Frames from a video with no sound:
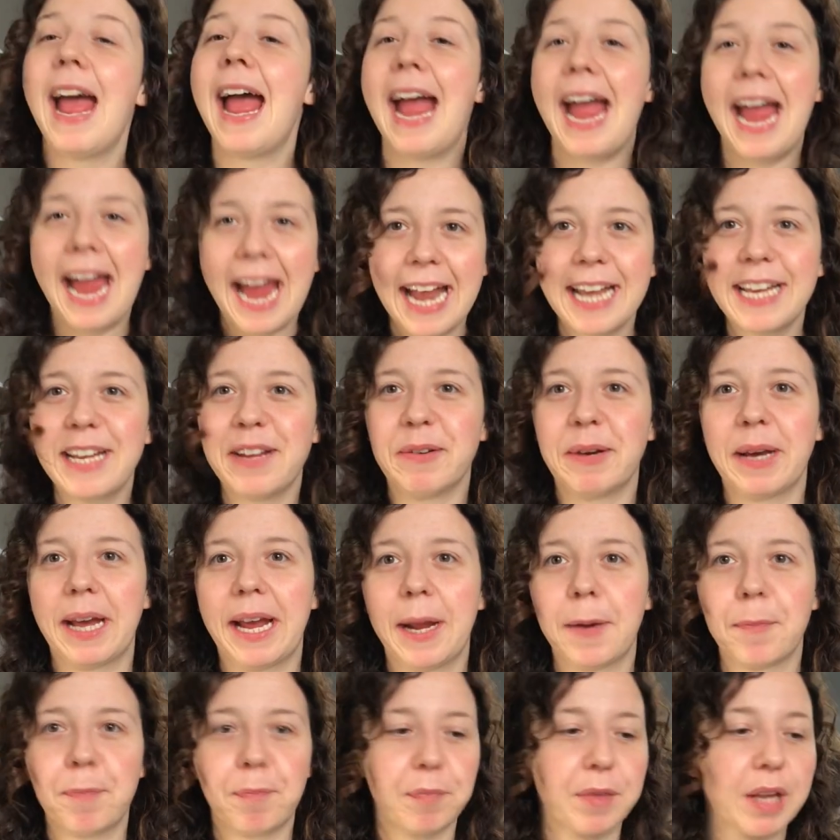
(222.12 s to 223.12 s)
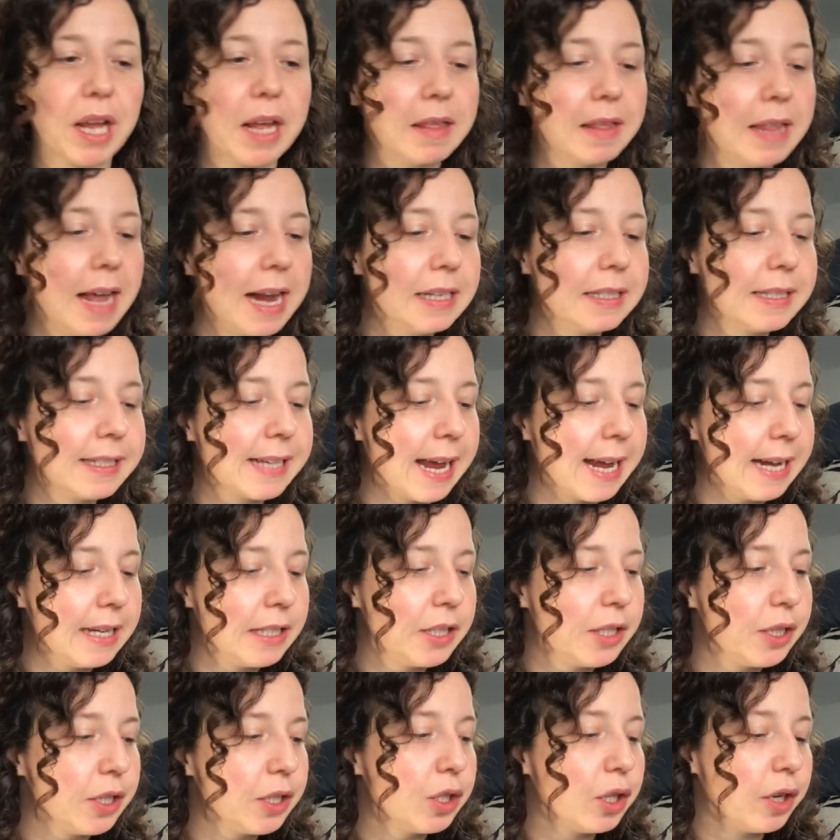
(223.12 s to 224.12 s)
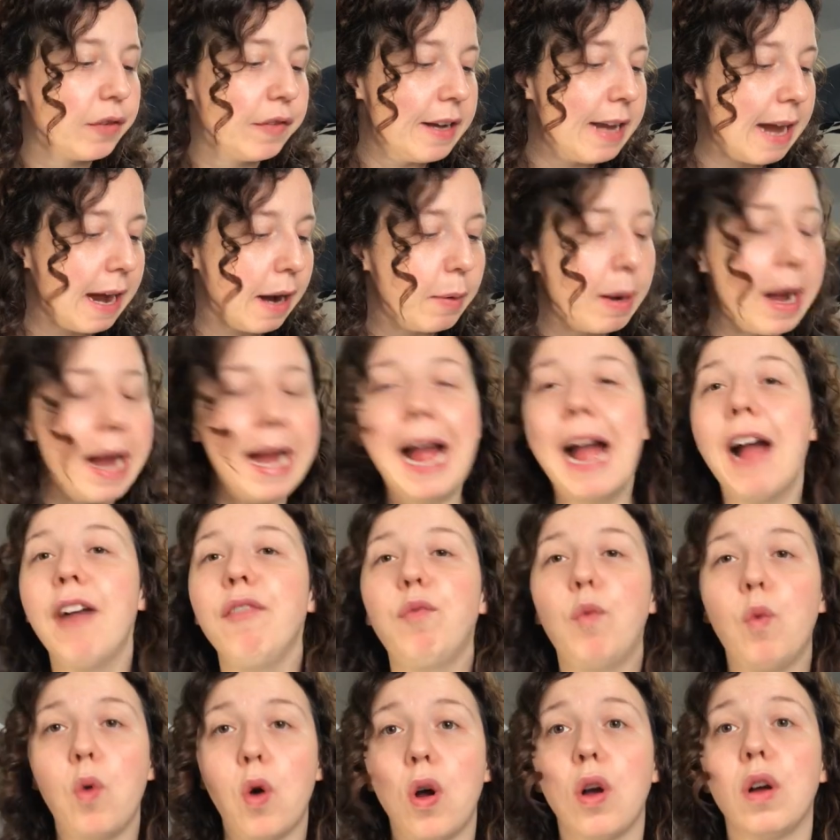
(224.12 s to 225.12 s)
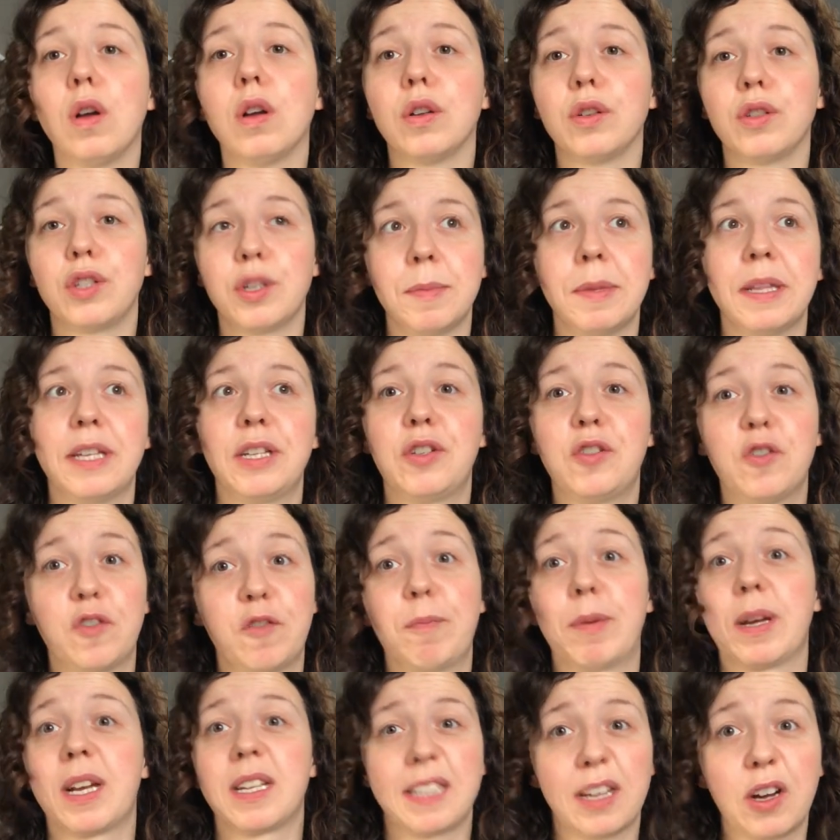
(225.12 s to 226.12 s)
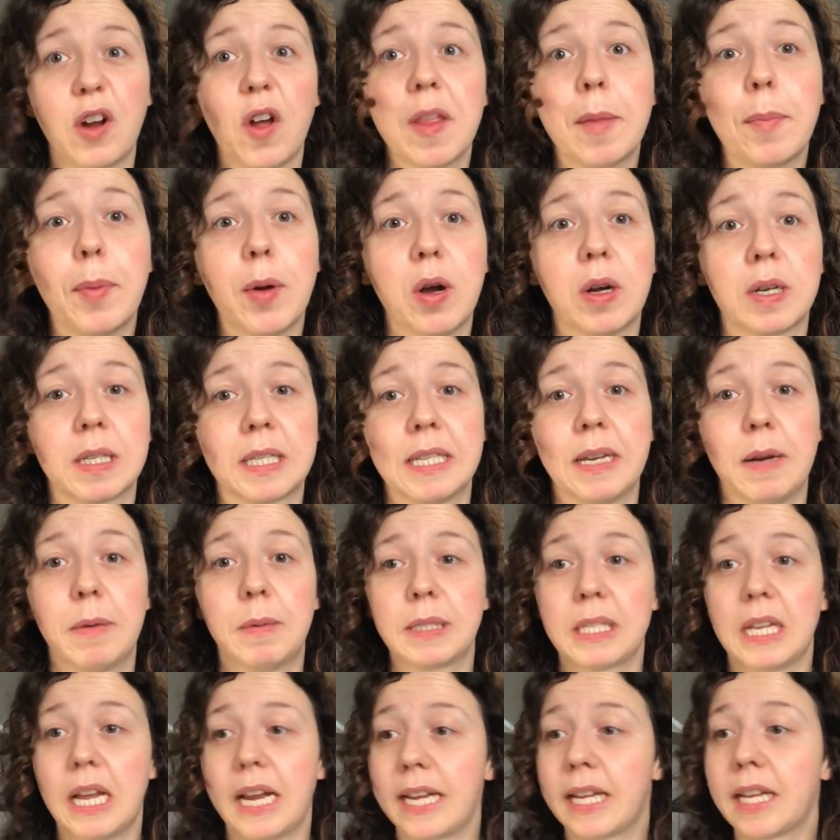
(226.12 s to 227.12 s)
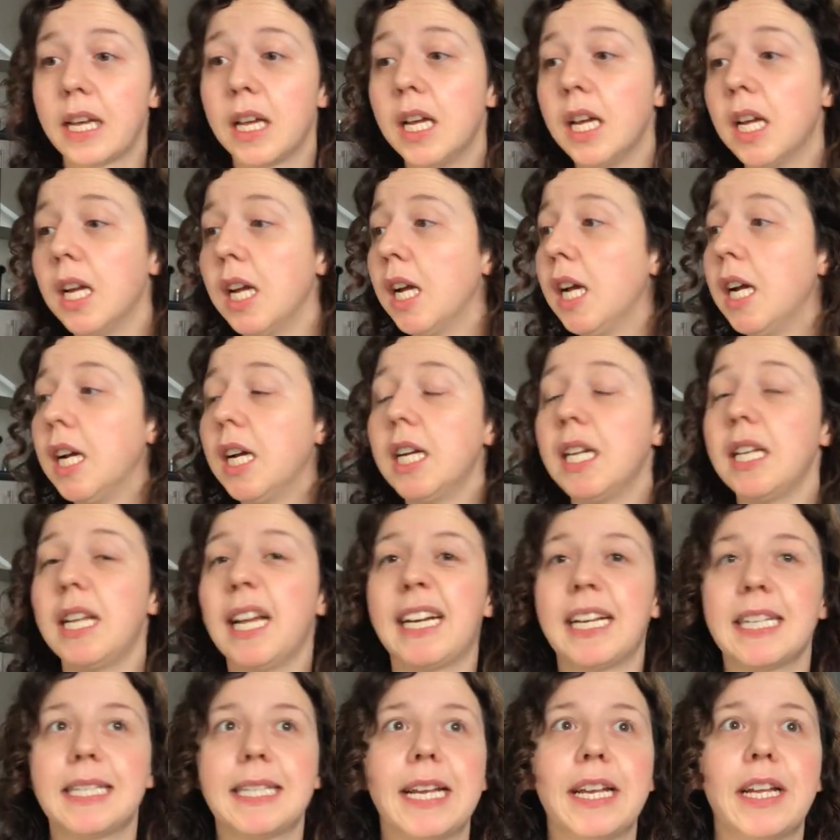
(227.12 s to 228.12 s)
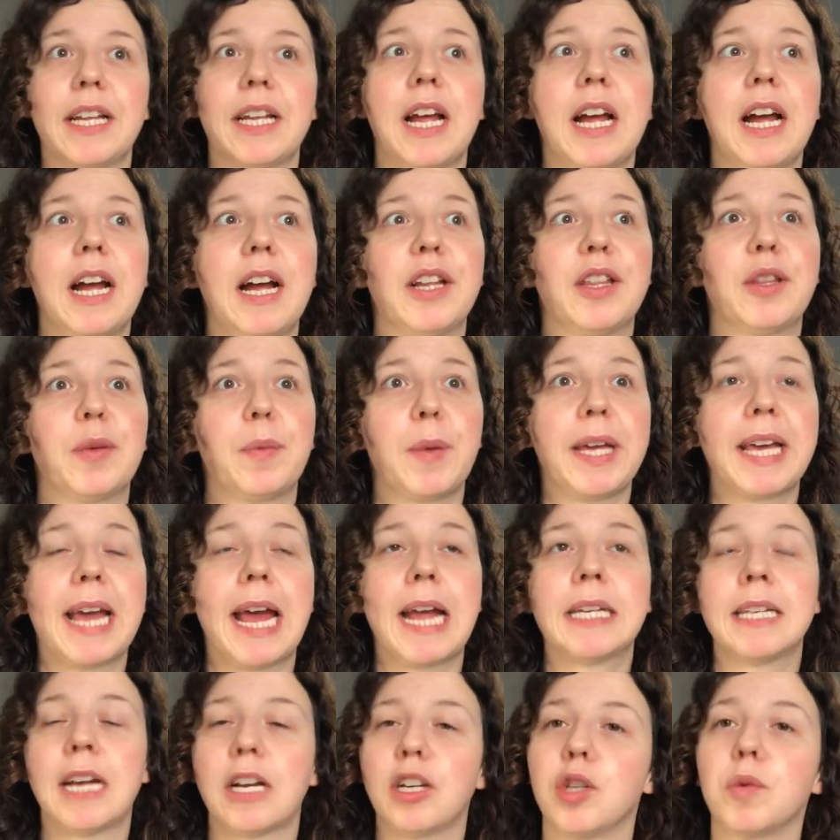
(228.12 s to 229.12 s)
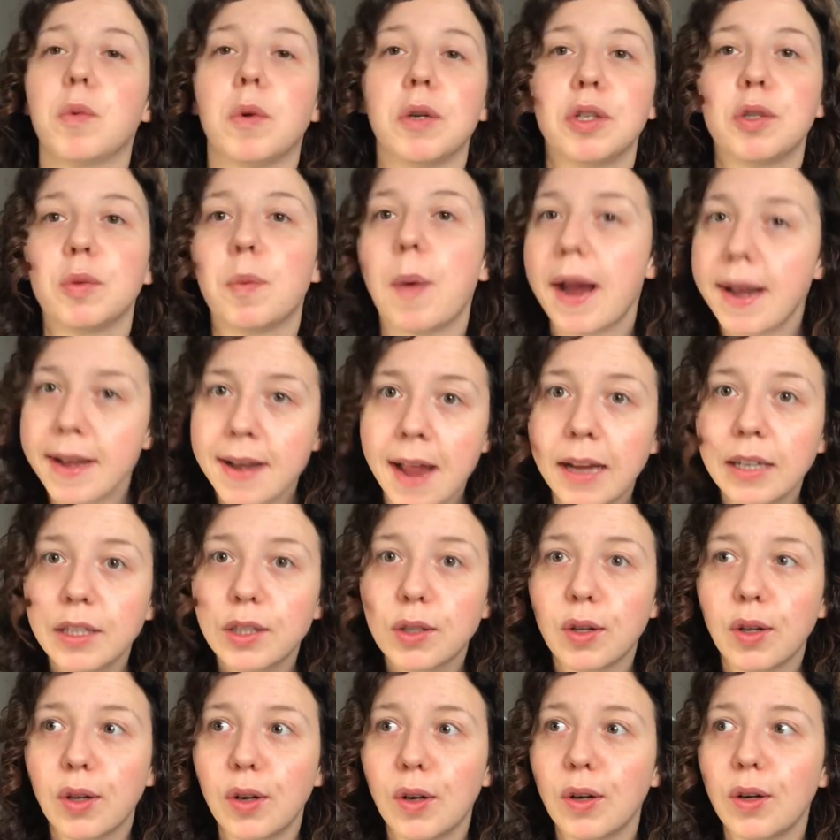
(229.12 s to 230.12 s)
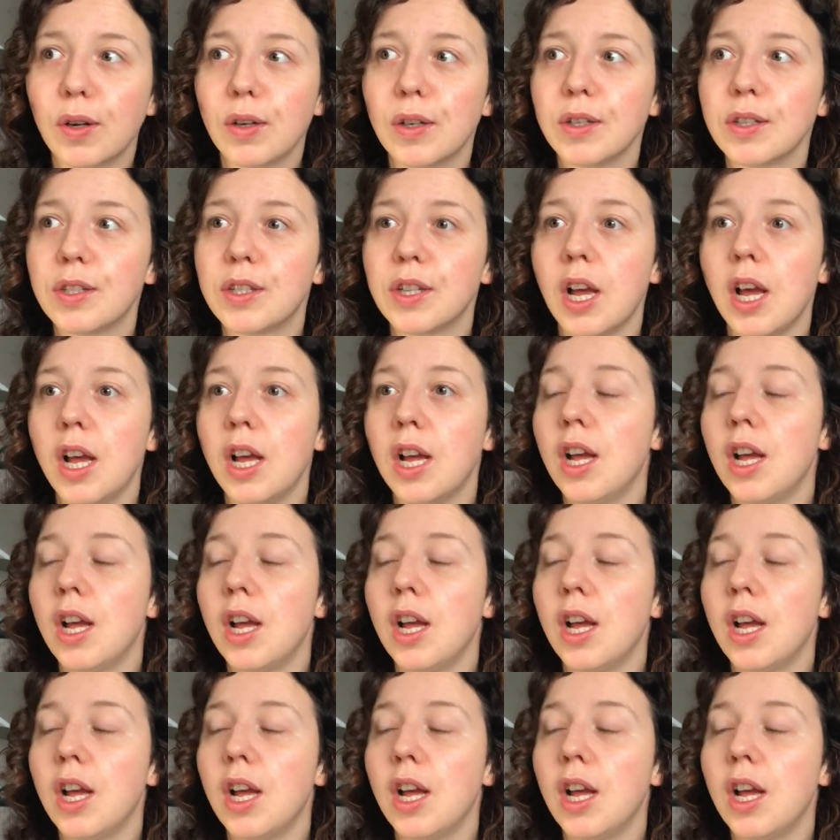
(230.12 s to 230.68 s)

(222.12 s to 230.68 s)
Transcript: Anyway, let's get into the stuff. Now, I have wore some of this stuff because I got the box and I was like I said at the weekend, I just wanted to wear nice clothes.